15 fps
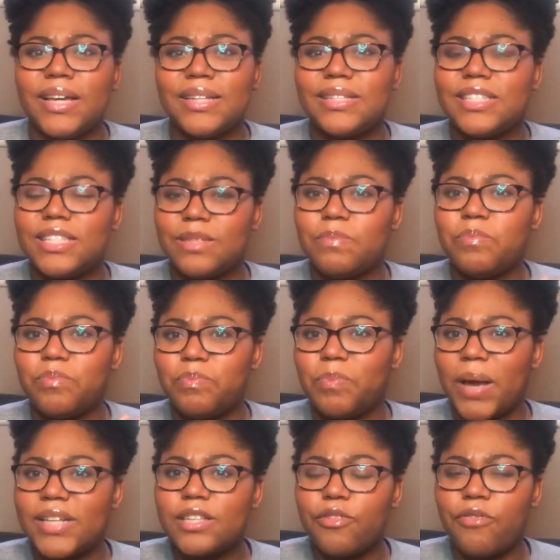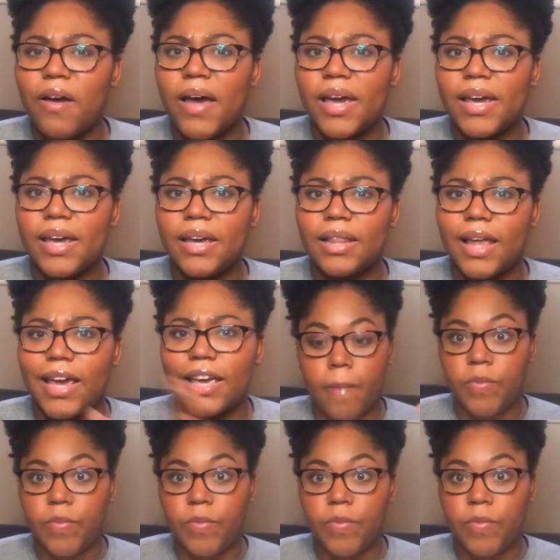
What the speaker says: specifying, like,